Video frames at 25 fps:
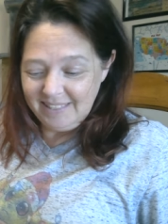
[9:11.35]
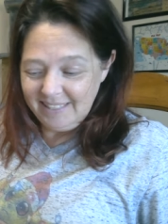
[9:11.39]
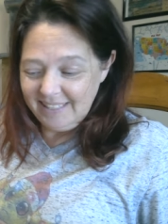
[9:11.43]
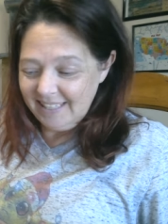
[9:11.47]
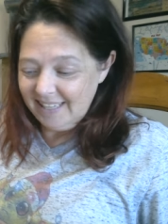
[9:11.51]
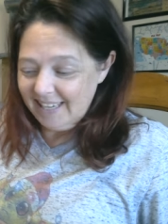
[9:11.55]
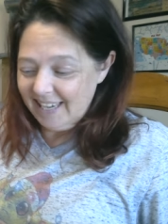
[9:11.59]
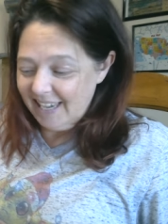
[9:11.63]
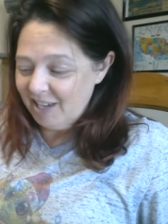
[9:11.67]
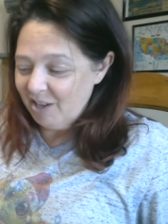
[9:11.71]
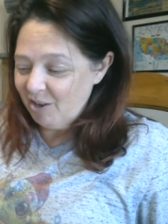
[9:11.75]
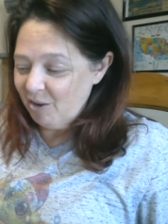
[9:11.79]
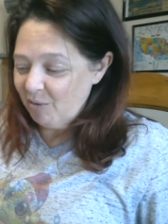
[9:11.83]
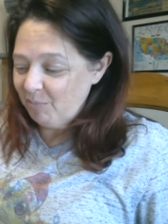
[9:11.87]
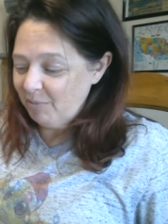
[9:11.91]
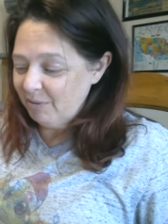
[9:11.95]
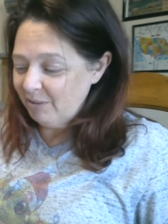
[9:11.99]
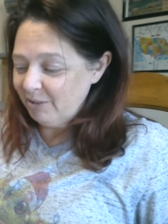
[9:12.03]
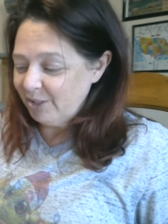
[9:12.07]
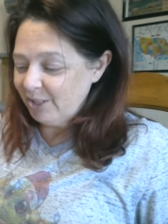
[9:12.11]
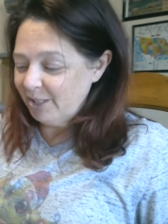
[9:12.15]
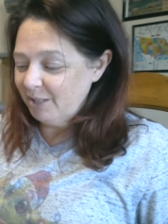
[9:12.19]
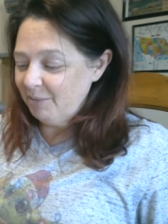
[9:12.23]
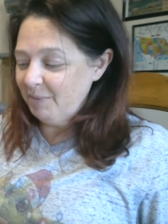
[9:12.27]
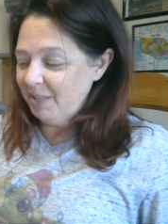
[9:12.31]
I hope
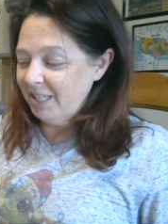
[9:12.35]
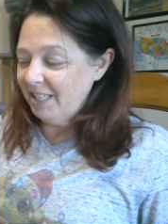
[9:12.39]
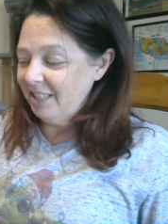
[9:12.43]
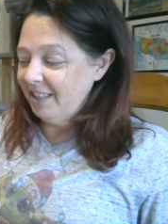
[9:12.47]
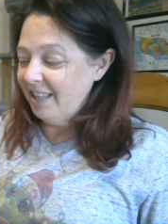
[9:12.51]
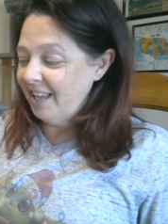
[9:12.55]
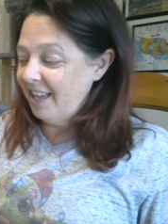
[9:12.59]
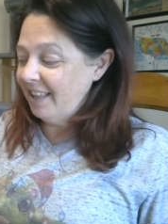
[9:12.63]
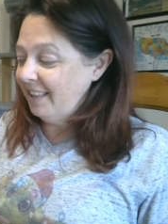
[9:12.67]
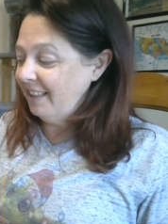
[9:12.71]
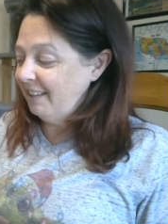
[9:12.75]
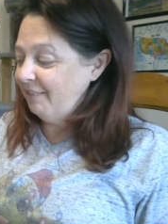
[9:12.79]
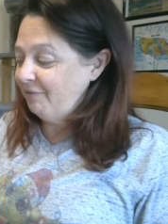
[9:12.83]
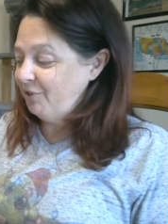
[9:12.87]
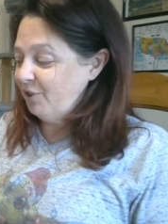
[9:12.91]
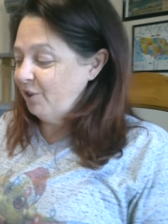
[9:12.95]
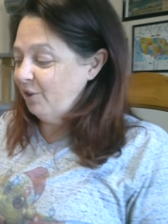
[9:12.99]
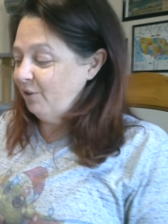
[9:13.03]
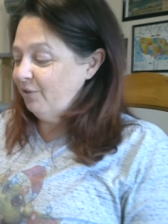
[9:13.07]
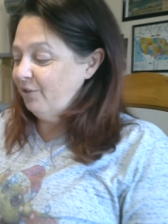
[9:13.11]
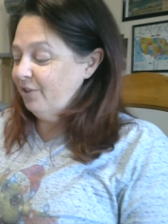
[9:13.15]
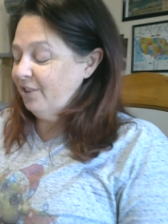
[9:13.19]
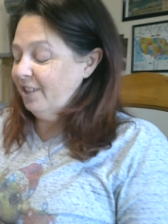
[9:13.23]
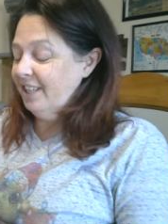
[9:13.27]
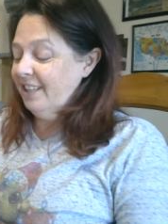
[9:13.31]
there's going to be a lot left
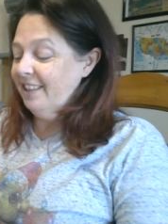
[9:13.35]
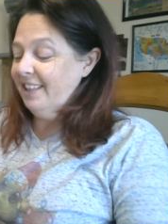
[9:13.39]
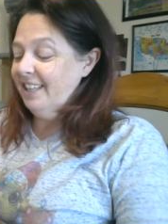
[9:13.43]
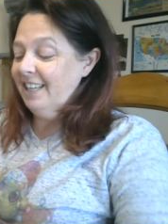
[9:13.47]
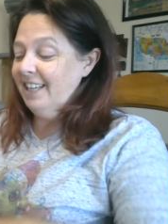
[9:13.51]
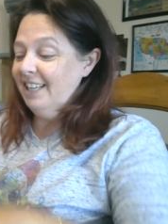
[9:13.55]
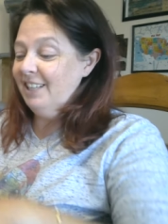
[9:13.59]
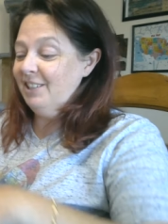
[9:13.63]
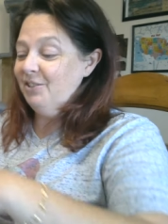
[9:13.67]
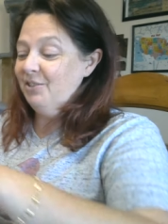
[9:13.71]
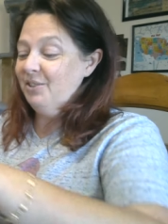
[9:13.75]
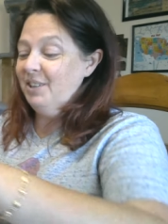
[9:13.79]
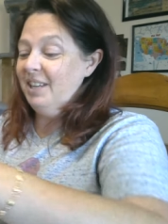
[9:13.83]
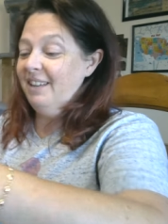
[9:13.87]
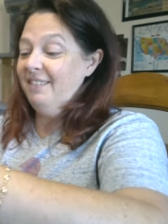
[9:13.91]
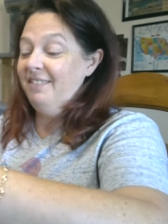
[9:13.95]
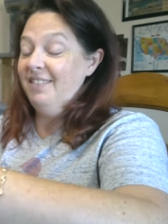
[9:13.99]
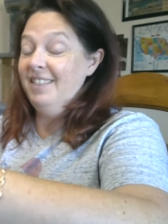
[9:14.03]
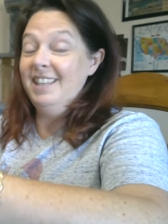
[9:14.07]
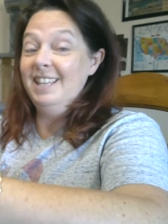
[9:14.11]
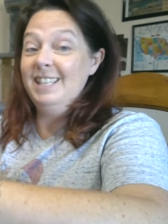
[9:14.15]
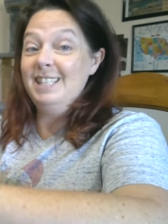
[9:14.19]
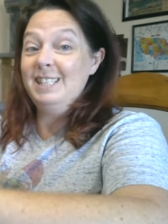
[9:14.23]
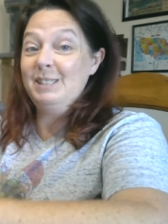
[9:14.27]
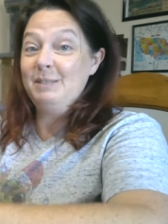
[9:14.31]
over and that I don't have
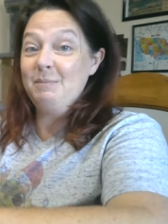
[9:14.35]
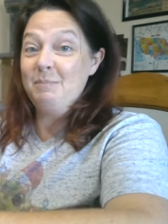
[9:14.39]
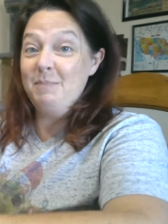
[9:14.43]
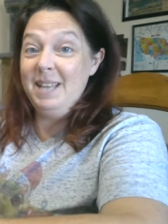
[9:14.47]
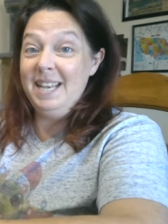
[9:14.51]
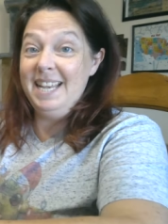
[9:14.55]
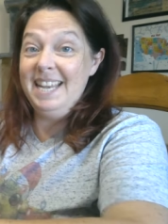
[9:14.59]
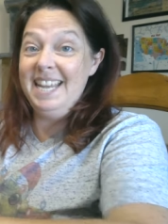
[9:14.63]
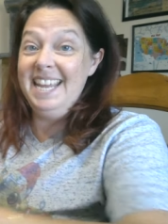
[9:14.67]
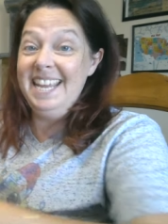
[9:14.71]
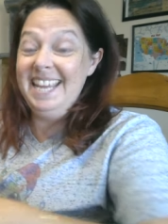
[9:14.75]
this many.